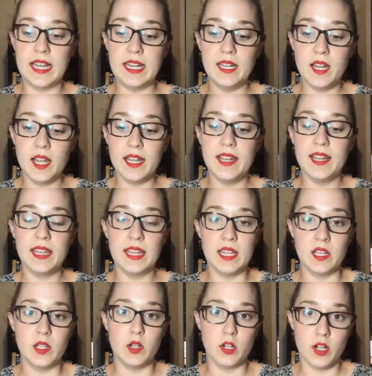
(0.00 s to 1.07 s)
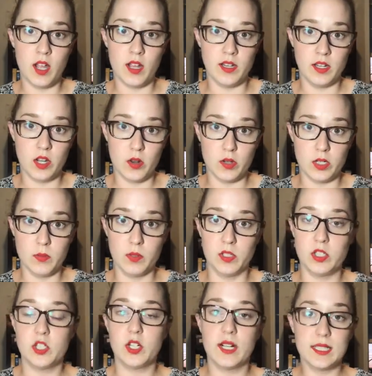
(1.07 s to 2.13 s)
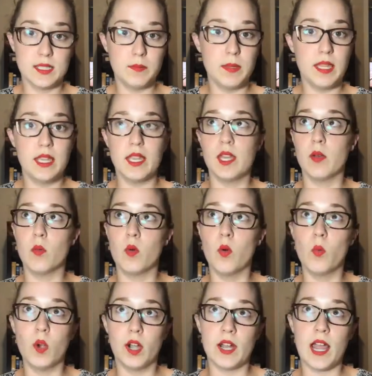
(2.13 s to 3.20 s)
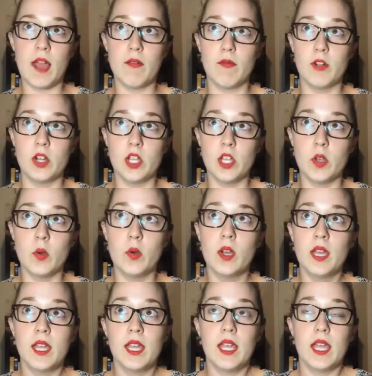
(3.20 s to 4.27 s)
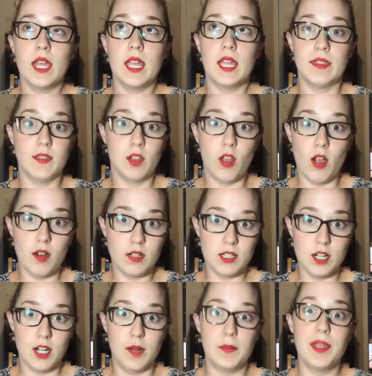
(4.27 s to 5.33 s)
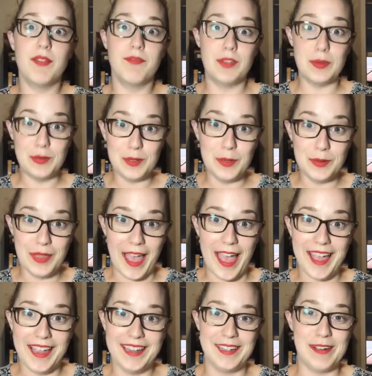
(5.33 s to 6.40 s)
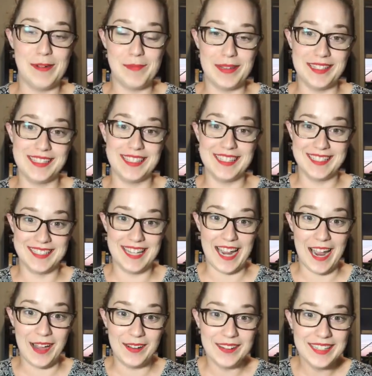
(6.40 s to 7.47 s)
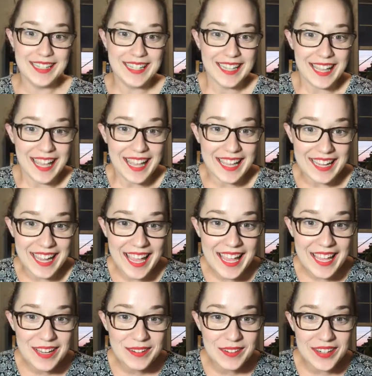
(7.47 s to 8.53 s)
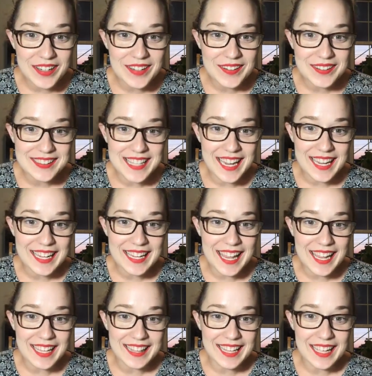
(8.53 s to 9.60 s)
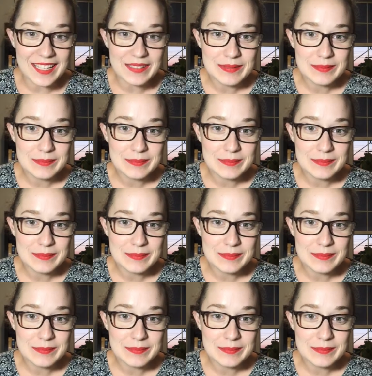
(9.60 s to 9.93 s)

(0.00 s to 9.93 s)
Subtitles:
Date night in your non-negotiables. Trust me, it will work out for you in the long term if you do that in your business now. Hey Rose, hey Kayla.